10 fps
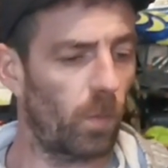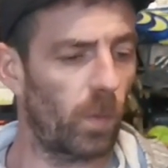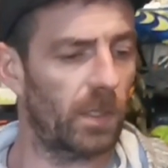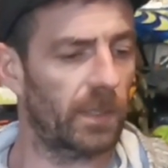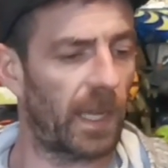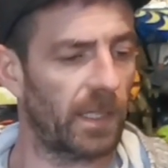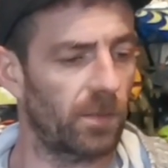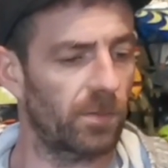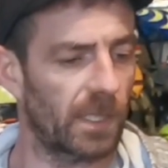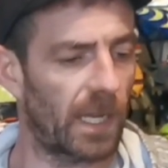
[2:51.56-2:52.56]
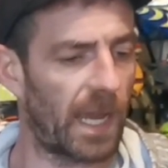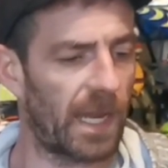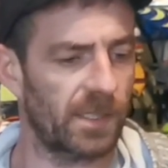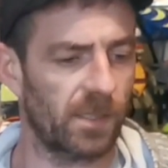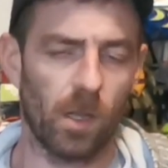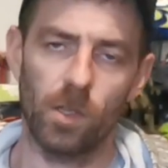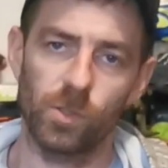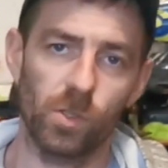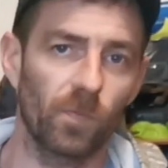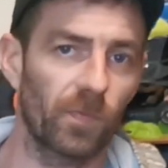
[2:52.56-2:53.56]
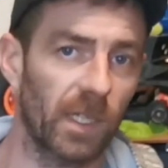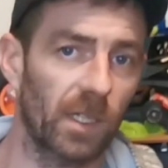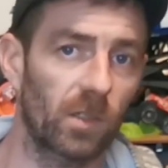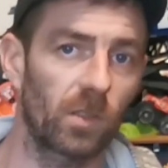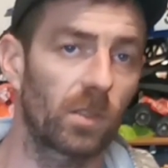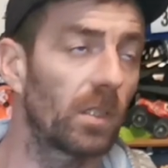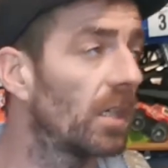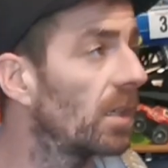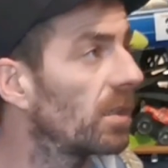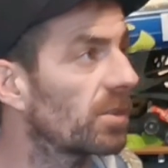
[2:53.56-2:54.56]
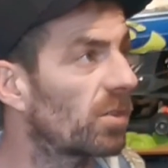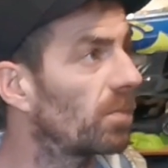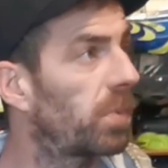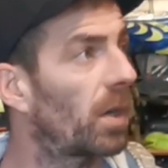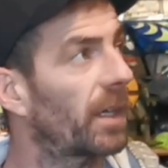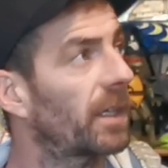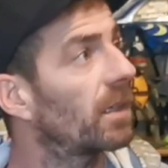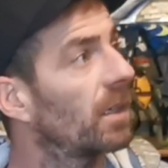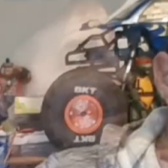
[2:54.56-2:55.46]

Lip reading: will get utilised on some vehicle at some point.